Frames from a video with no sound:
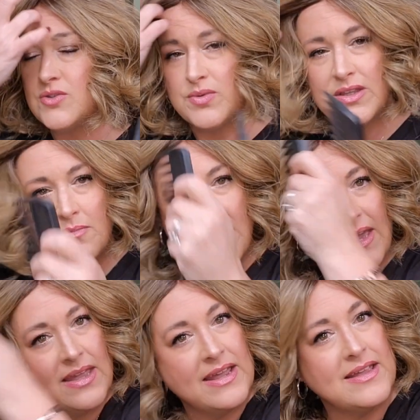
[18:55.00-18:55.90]
It's really
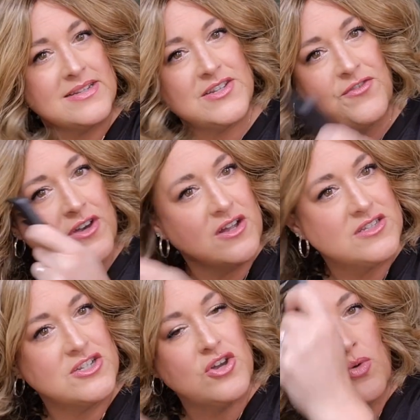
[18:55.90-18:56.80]
making it
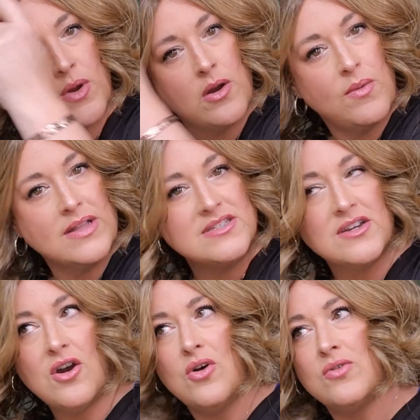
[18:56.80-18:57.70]
difficult to know where it
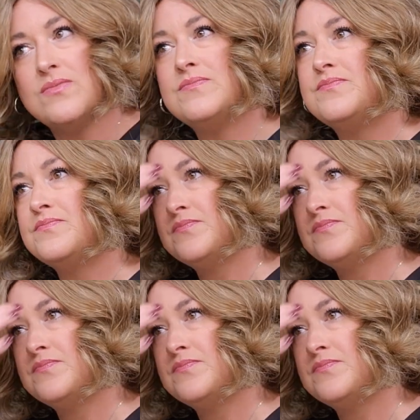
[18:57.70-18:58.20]
wants to go.